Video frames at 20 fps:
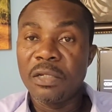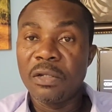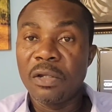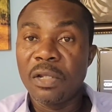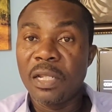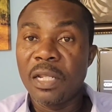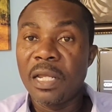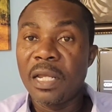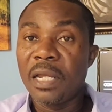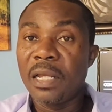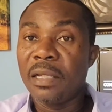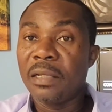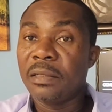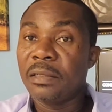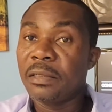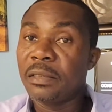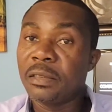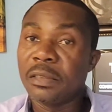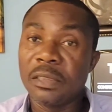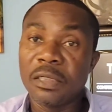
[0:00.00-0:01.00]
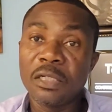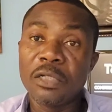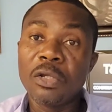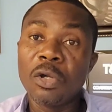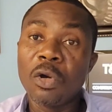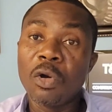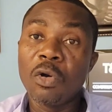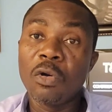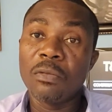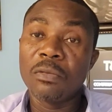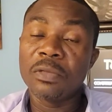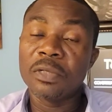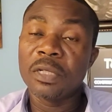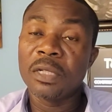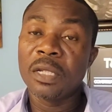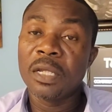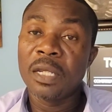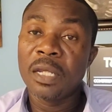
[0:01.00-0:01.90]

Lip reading: online, these homes,